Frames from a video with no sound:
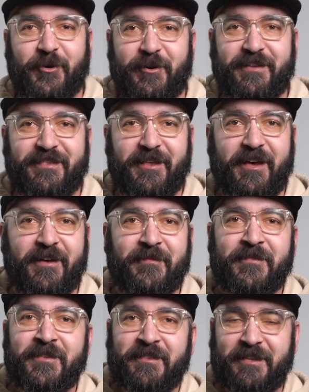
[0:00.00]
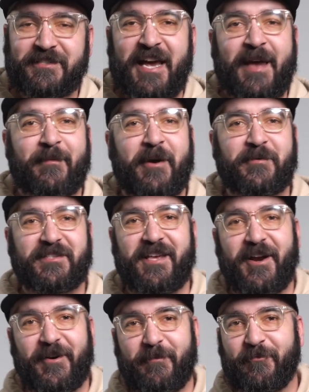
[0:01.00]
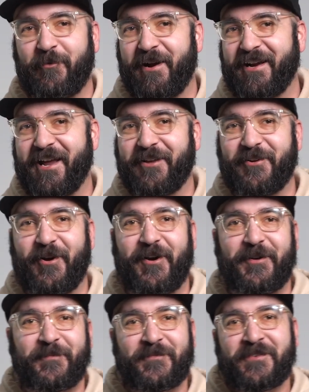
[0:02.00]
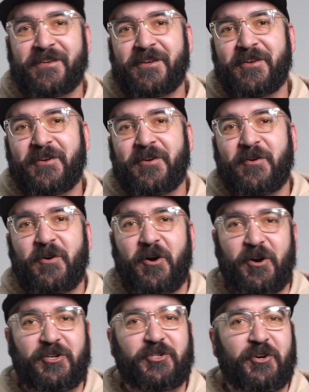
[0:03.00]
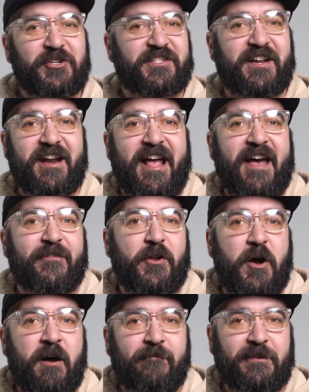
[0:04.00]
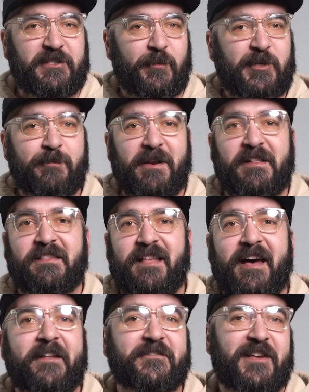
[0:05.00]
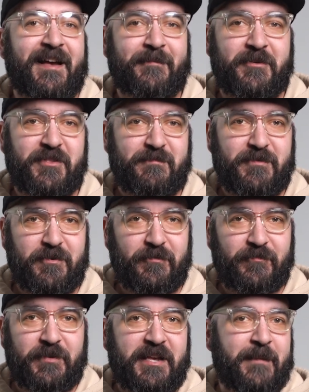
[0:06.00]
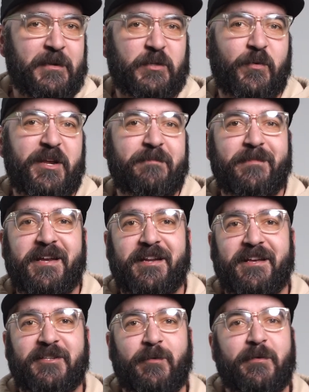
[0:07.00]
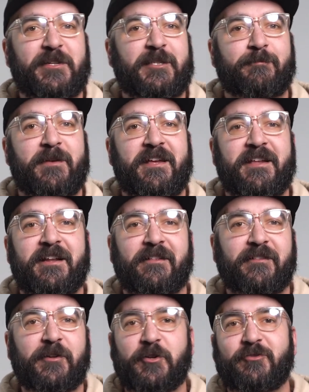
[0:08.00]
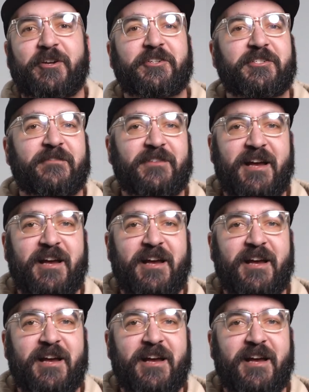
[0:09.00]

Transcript: during the, the time I was there before I got a car. Our church didn't have an office, so we spent a lot of time on the move. In between meetings, we would spend little stretches of